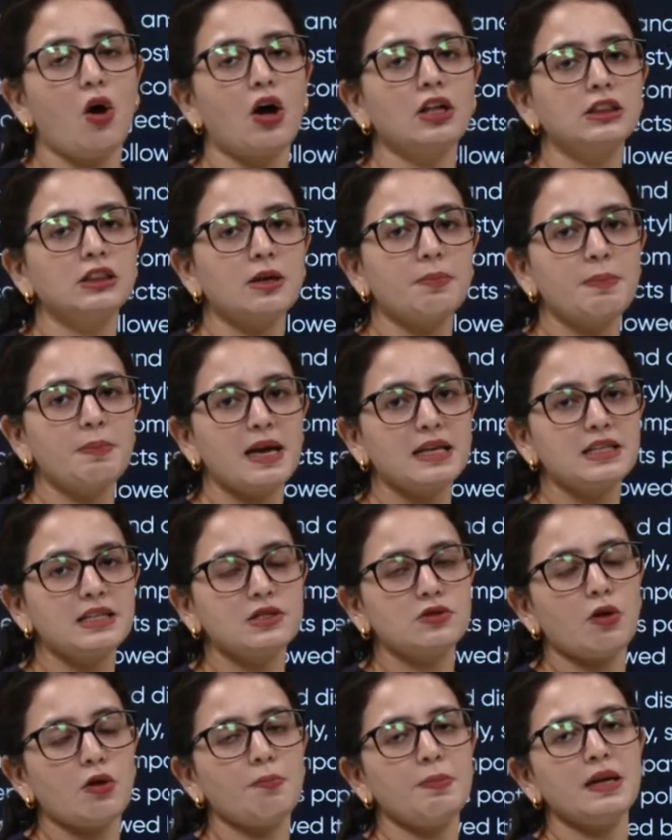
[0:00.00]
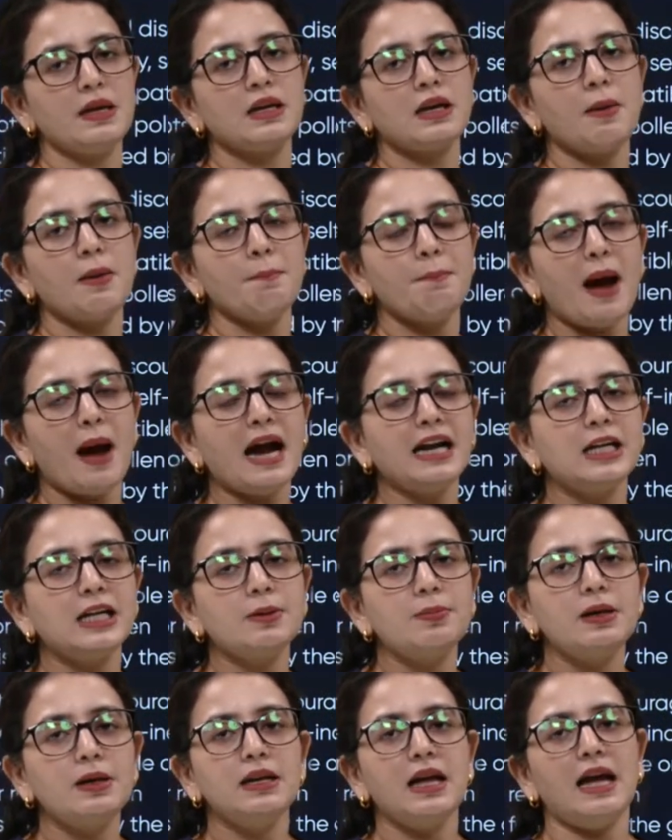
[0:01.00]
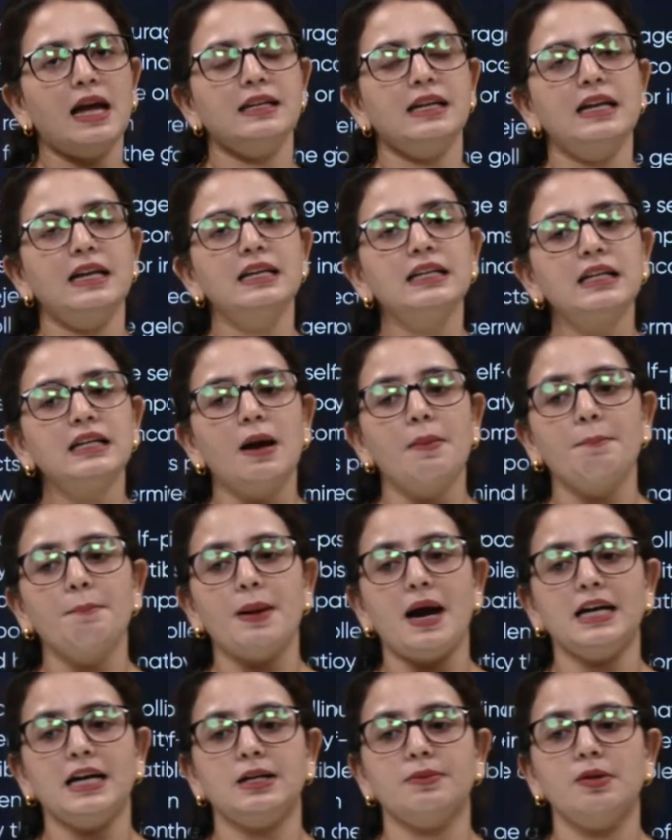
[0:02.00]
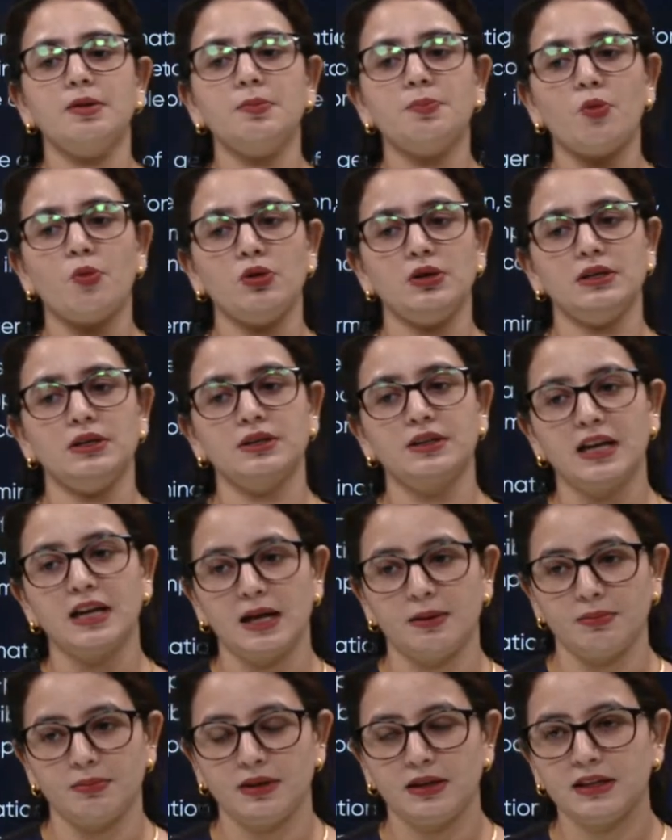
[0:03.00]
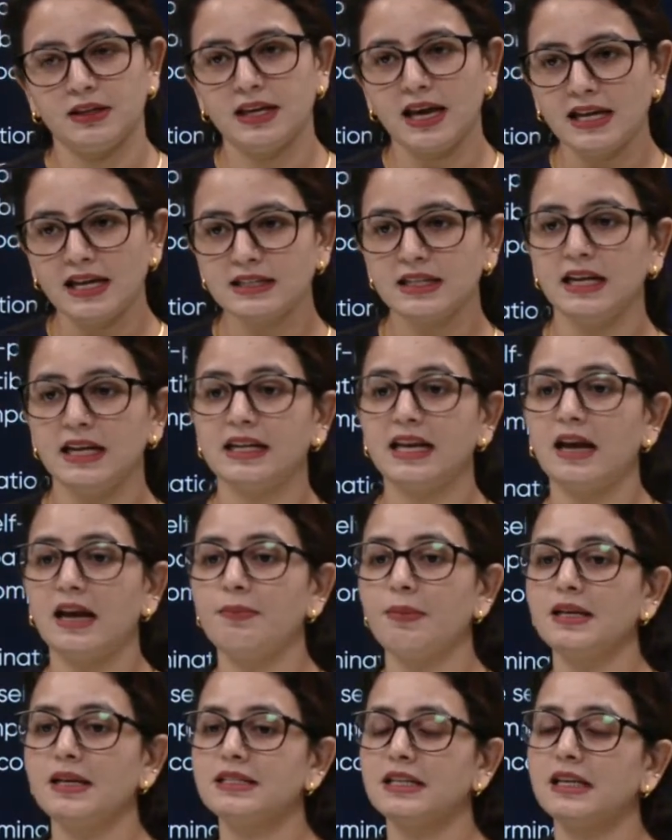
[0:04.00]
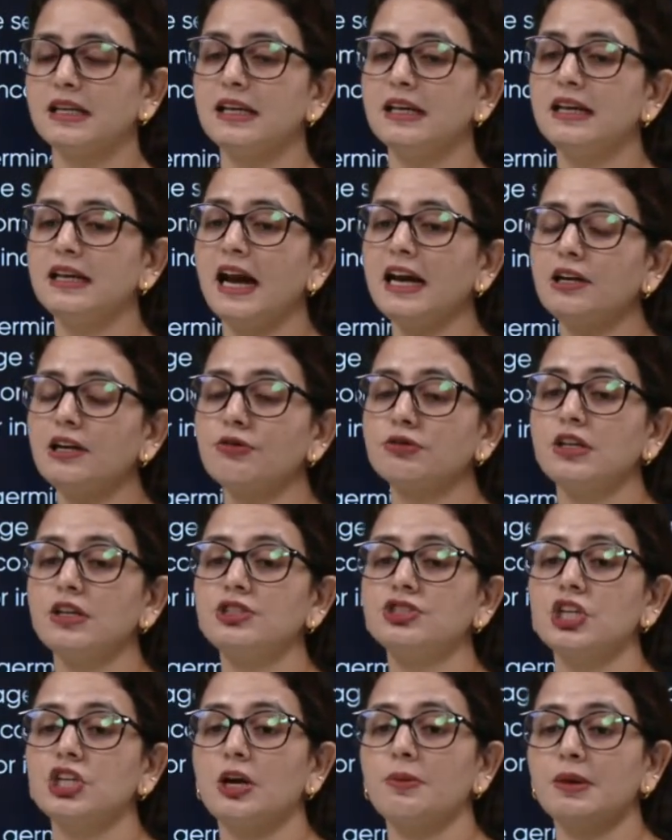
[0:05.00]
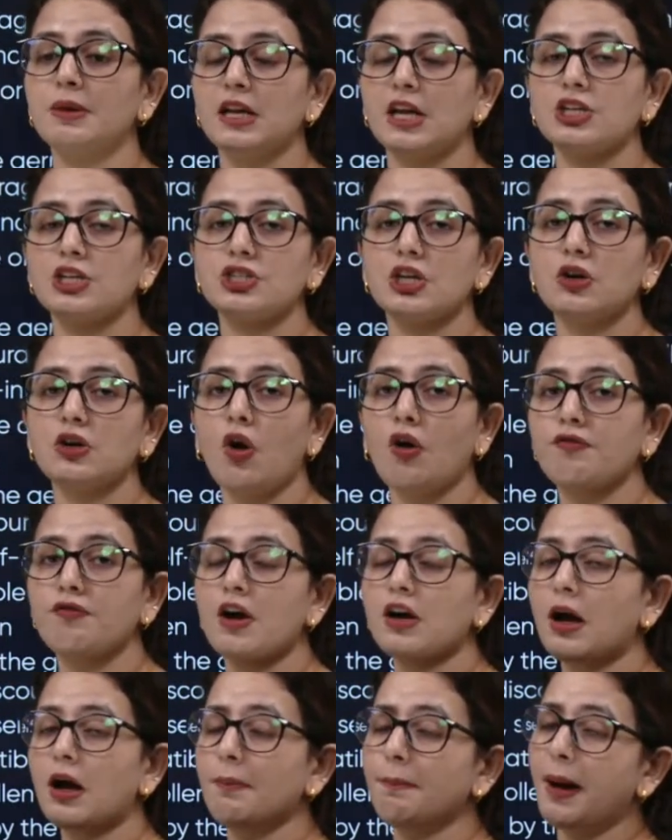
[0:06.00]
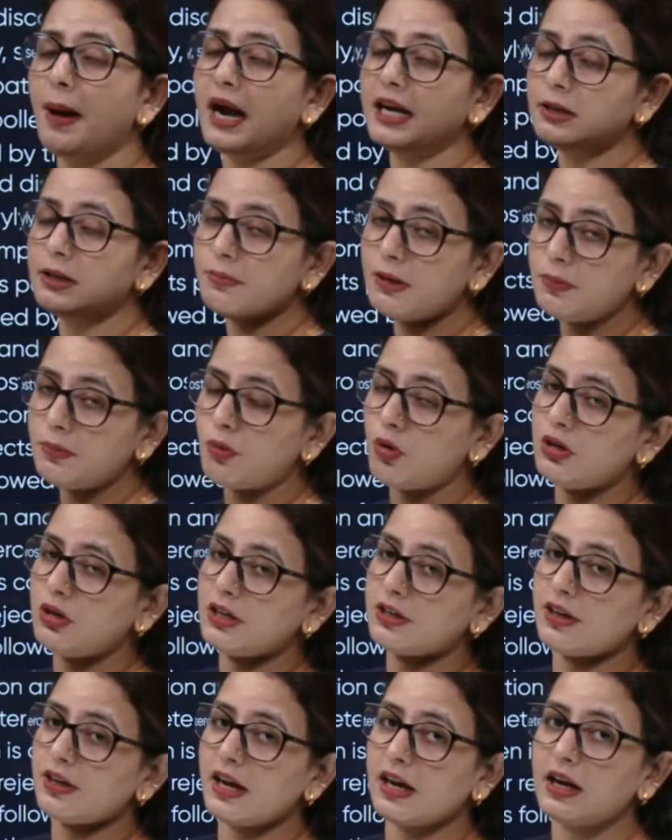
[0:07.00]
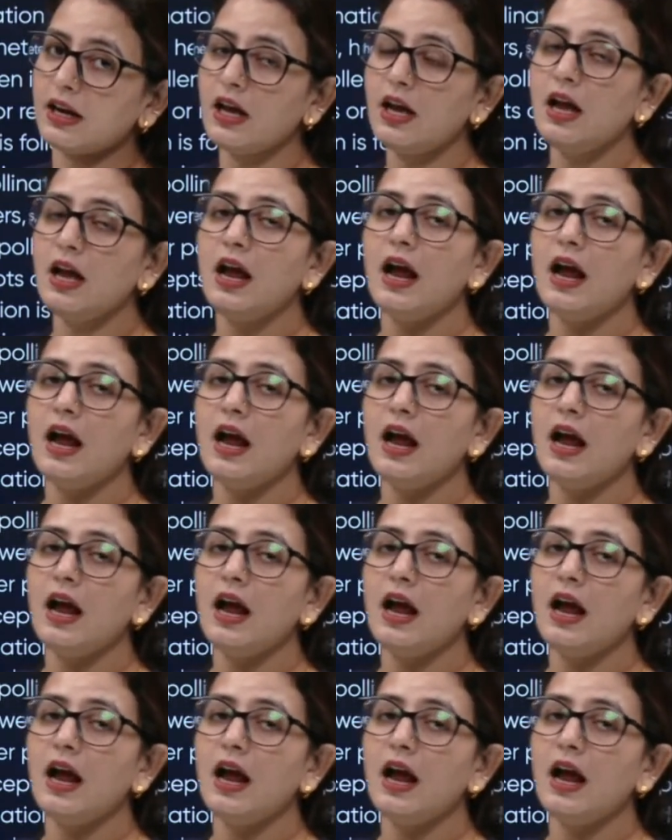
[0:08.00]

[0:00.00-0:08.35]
on the basis of being compatible and incompatible pollen grain. Yes, it can basically lead to the germination of a compatible pollen grain